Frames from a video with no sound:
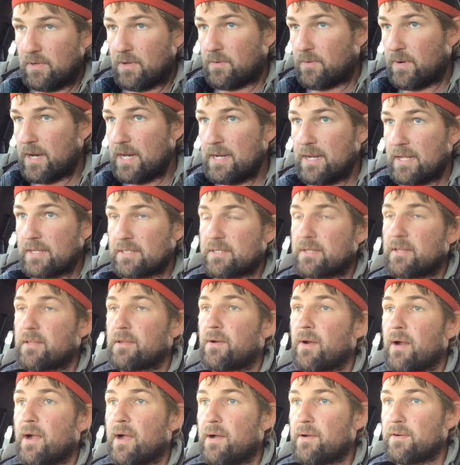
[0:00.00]
right next to
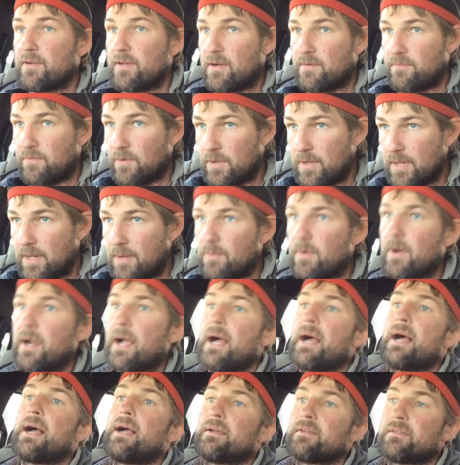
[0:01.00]
the ground and avoiding
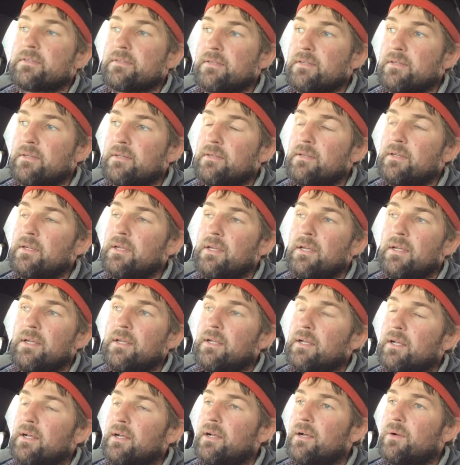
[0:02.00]
rocks. And
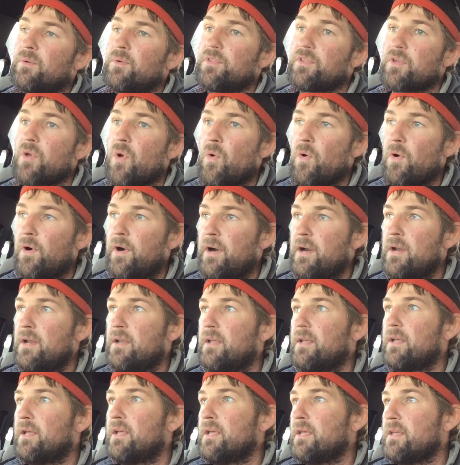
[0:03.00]
with
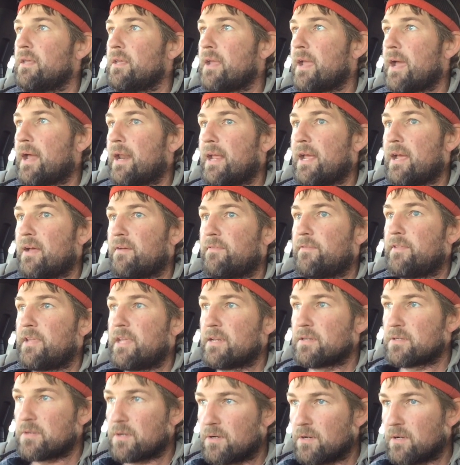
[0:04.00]
corn, you got to have
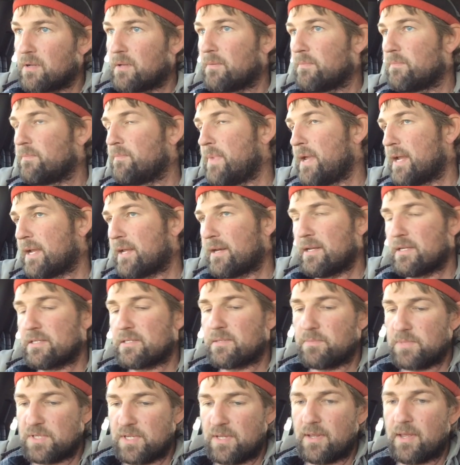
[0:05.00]
the internal
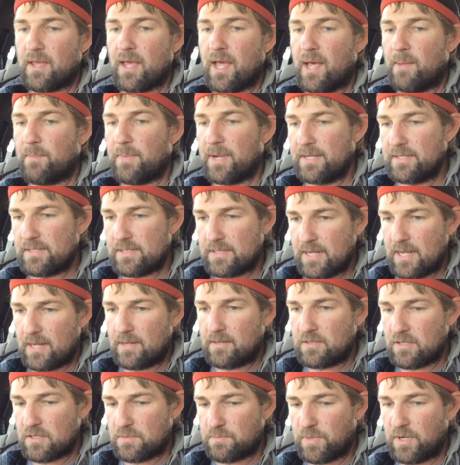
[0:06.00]
mechanisms in the combine
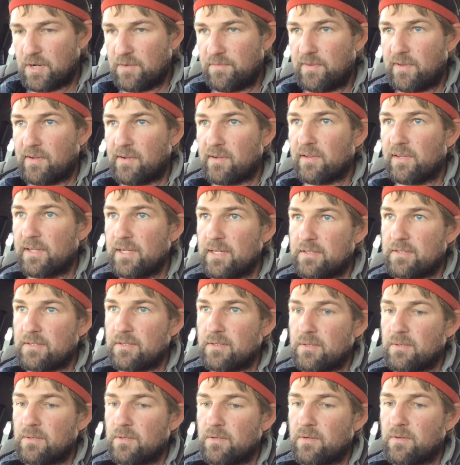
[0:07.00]
set just perfectly
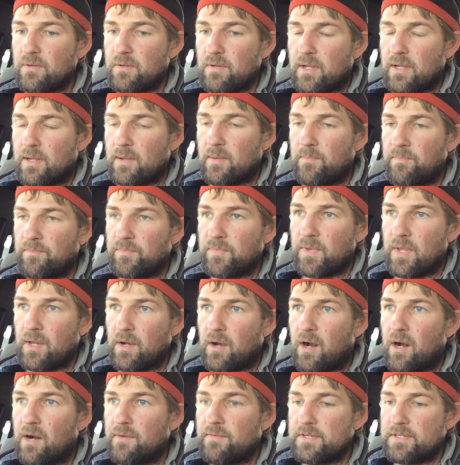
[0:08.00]
to
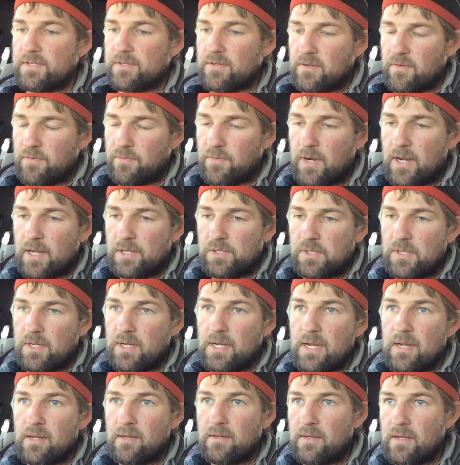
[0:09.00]
harvest or thresh
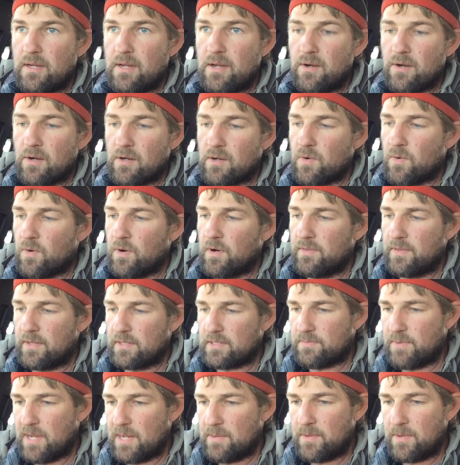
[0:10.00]
and ear corn
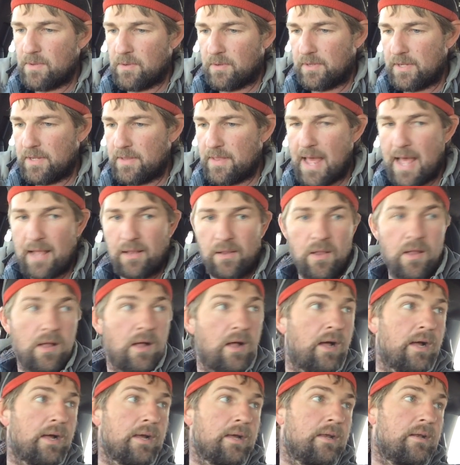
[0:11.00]
that's maybe only that
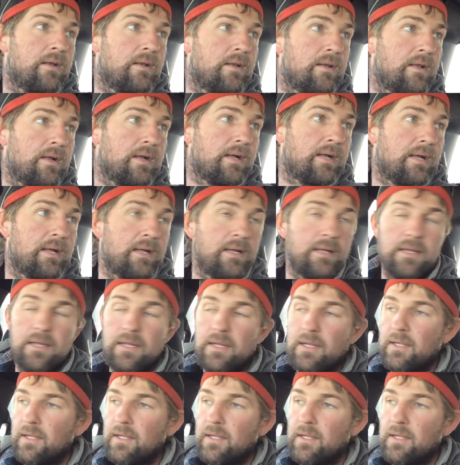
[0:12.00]
long and